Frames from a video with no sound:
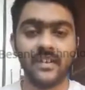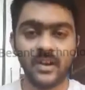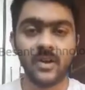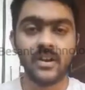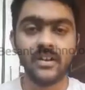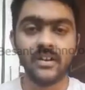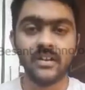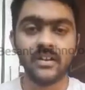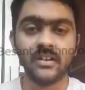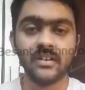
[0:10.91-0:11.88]
Hello all,
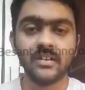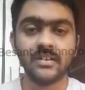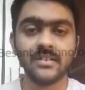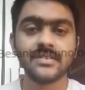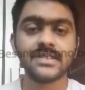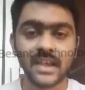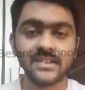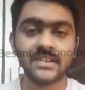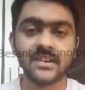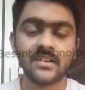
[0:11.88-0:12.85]

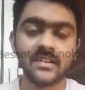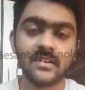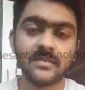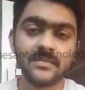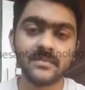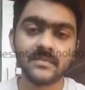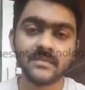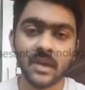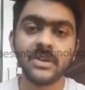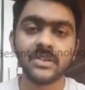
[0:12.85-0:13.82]
Sai Charan here.
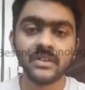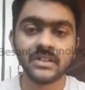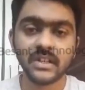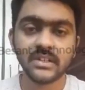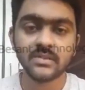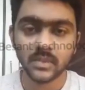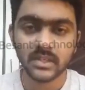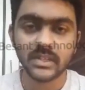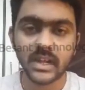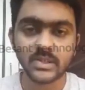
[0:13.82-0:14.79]
I'm a 2019
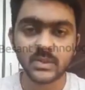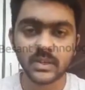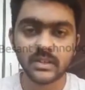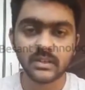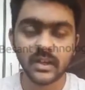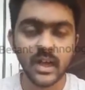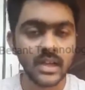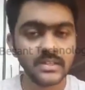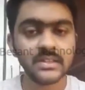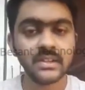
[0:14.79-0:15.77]
BE graduate.
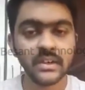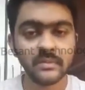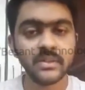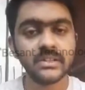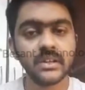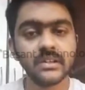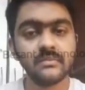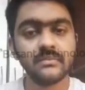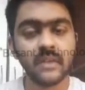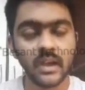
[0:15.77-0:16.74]
I recently completed
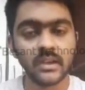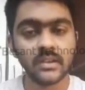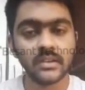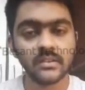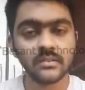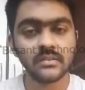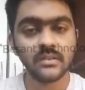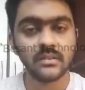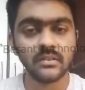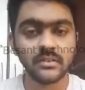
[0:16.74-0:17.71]
my
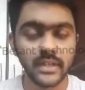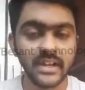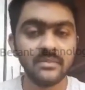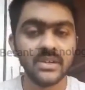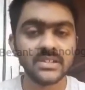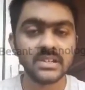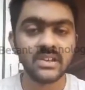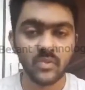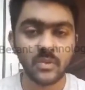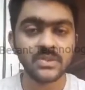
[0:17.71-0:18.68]
AWS and
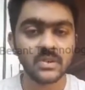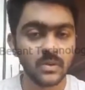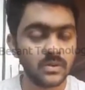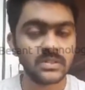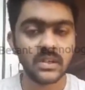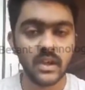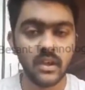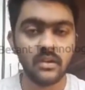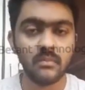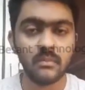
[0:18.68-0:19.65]
DevOps course
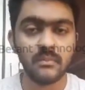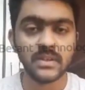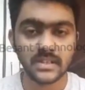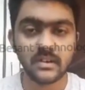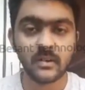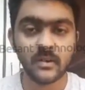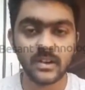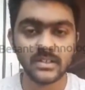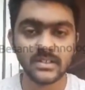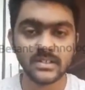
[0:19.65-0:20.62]
in Besant
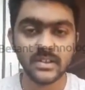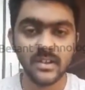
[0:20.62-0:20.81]
Technologies.